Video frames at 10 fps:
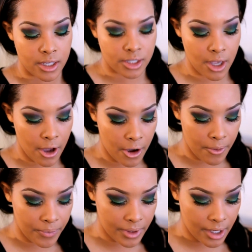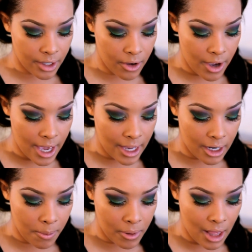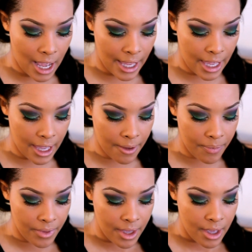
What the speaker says: So I'm going to go ahead and apply it.